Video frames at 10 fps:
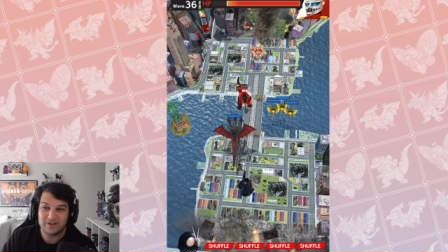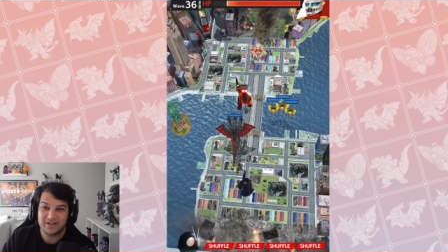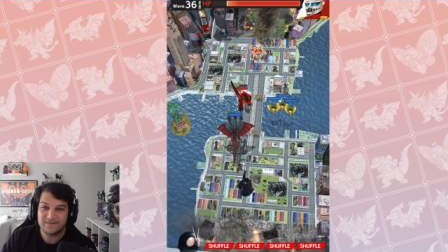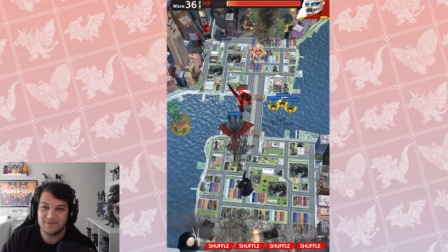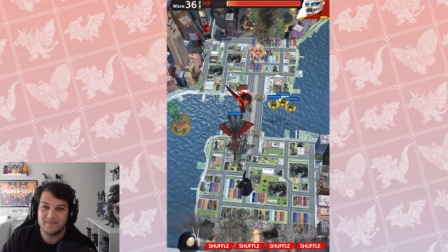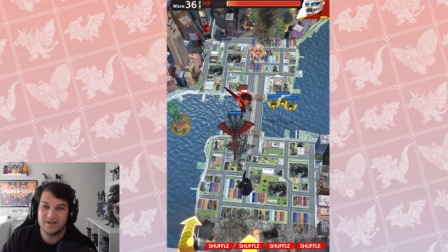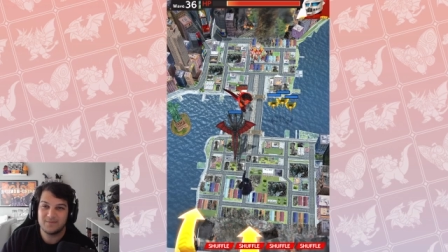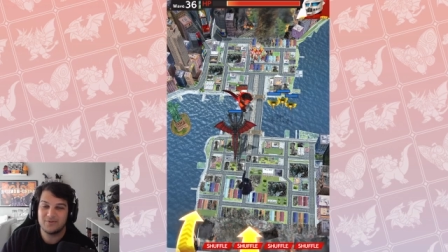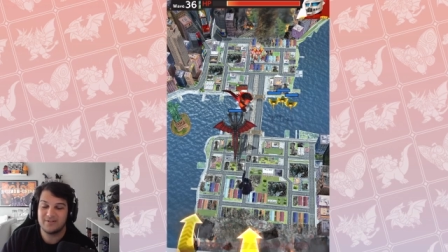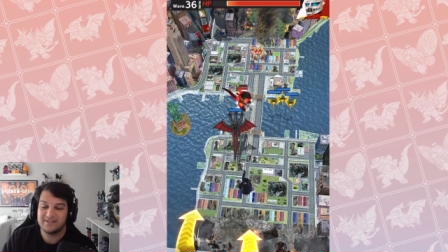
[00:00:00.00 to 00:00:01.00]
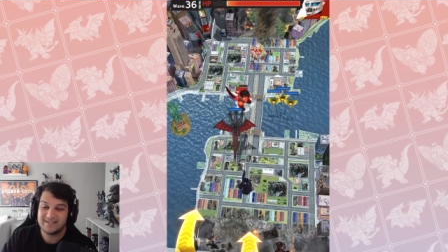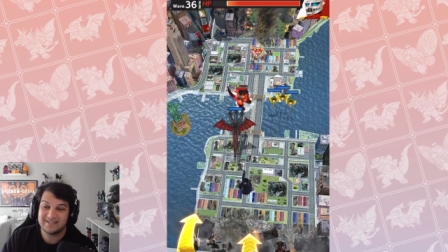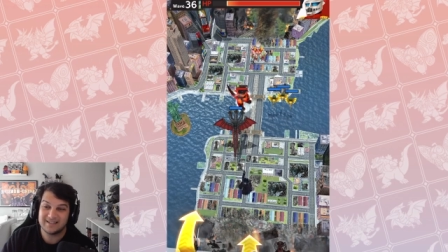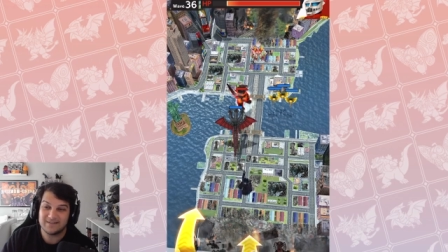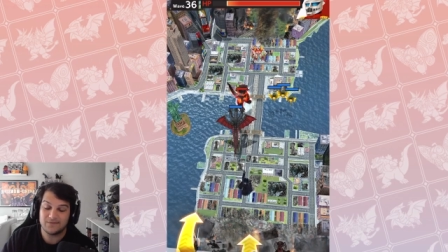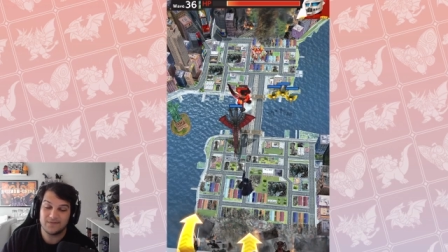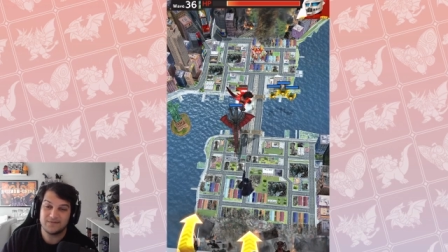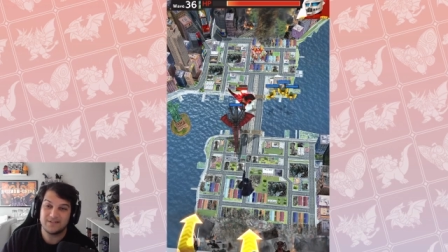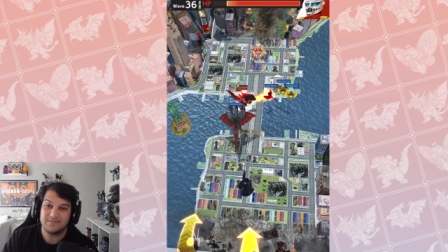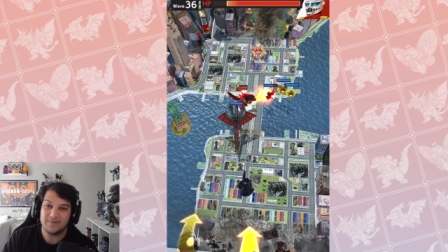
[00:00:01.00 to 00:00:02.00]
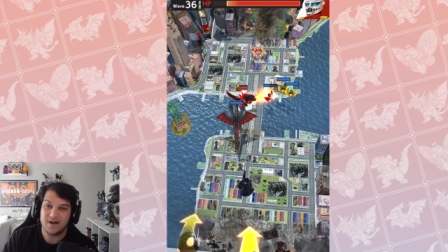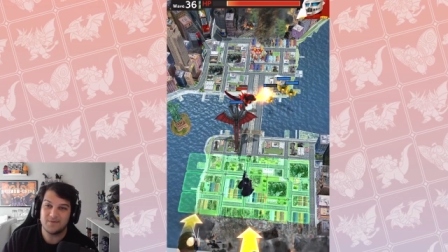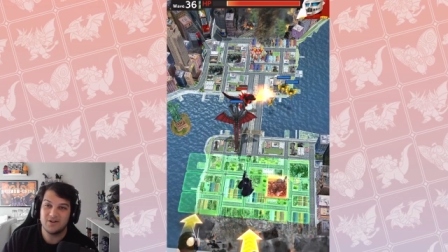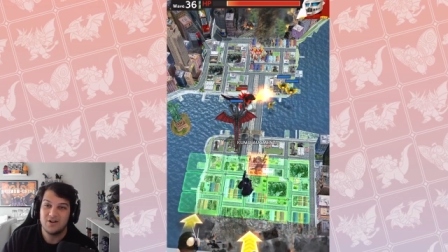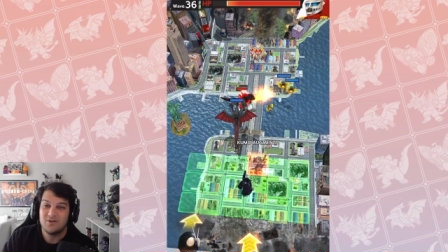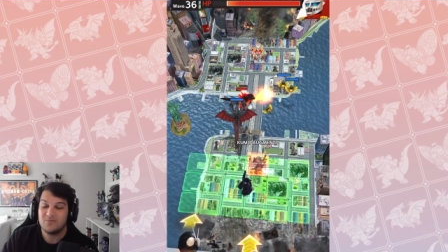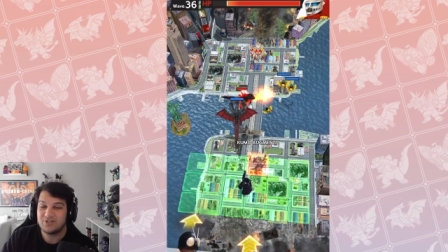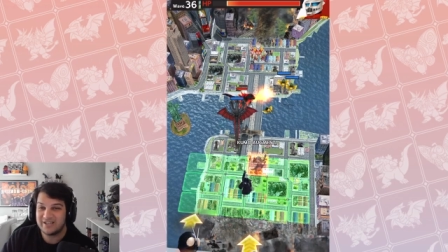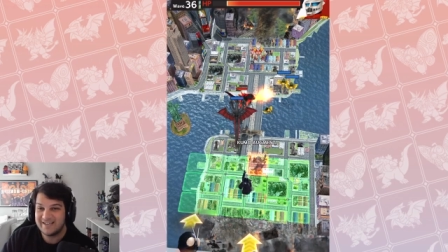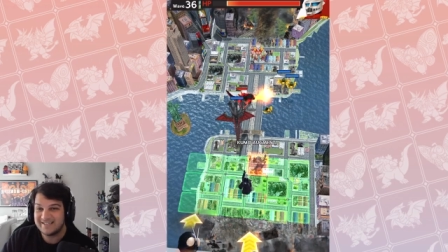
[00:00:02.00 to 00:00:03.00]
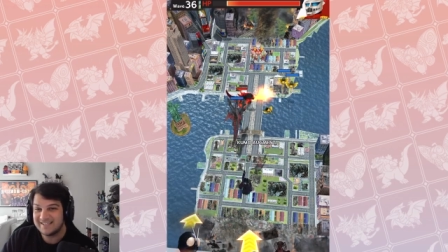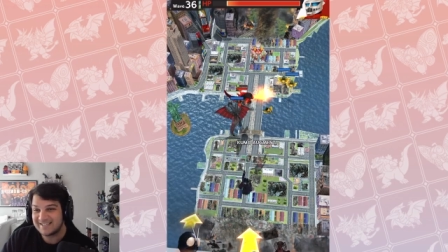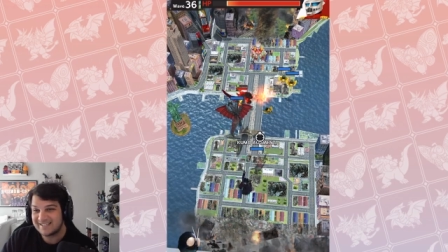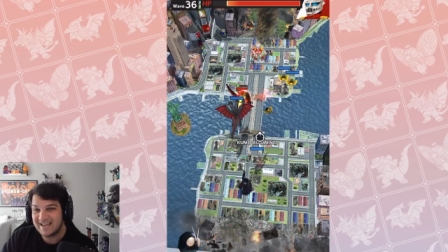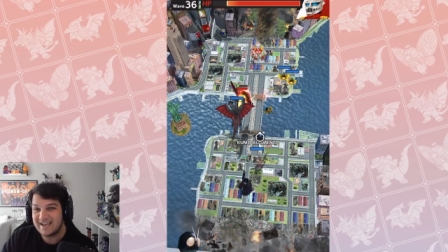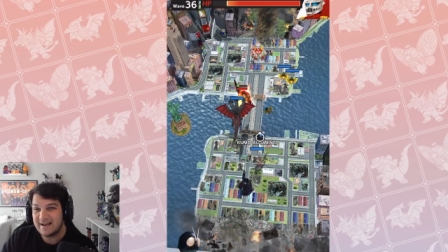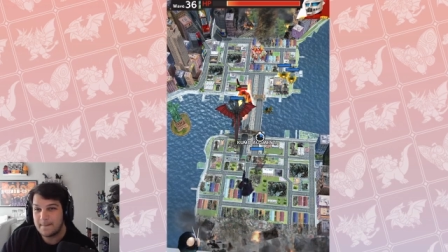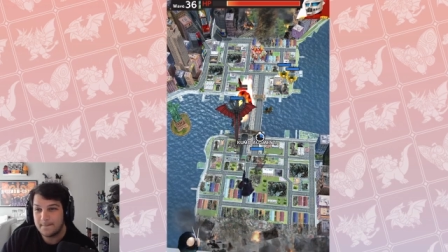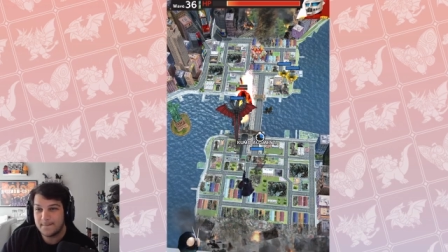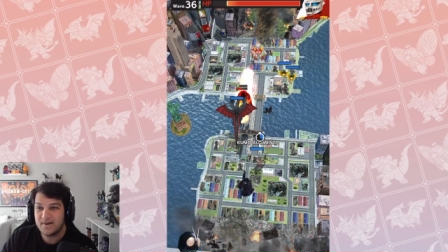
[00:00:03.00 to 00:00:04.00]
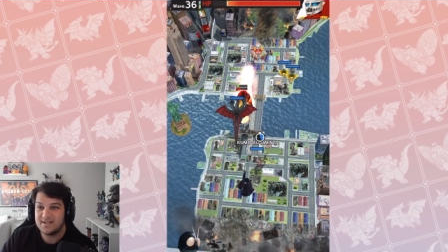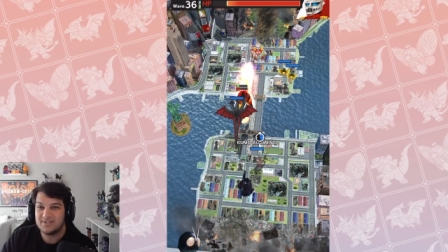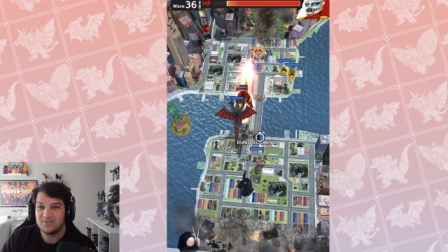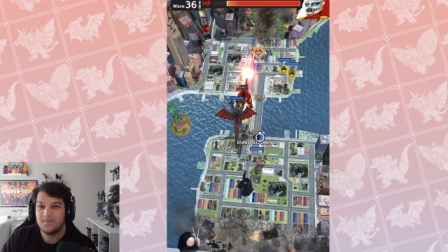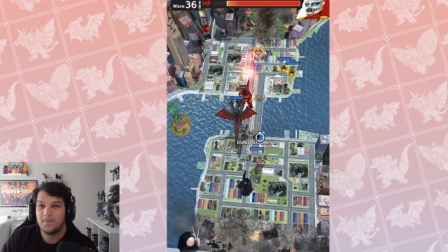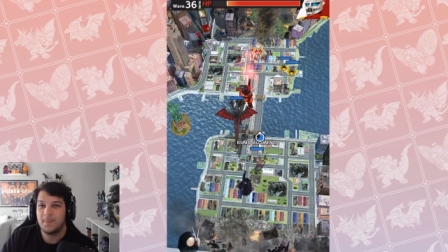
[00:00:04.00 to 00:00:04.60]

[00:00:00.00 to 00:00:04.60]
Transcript: pretty formidable, at least to the level 15 bomber, which isn't saying much,